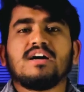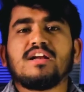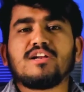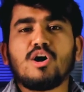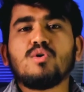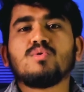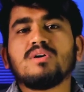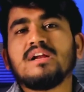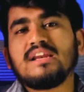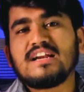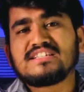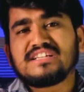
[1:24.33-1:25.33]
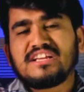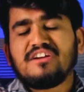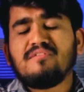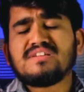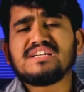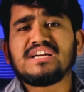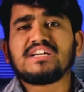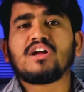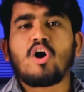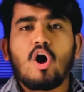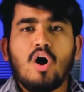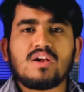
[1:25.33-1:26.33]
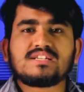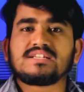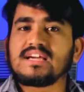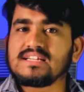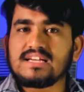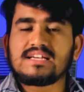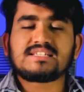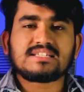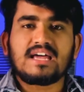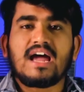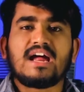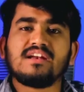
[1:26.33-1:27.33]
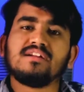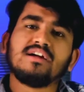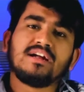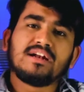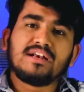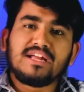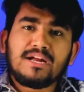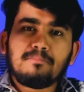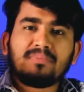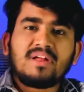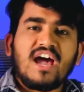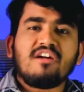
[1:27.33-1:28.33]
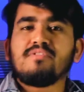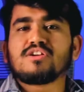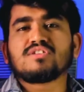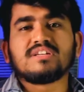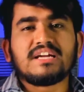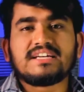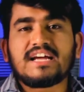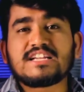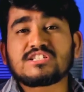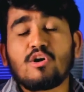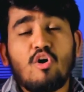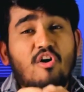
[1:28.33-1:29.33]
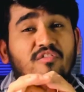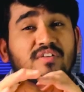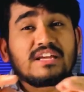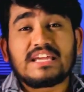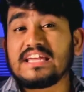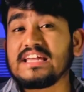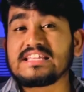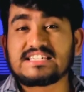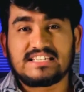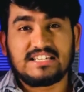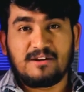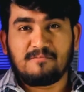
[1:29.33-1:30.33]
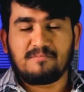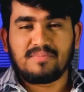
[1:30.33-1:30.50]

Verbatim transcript: Now let's revisit all stages and deep dive into the details of each step.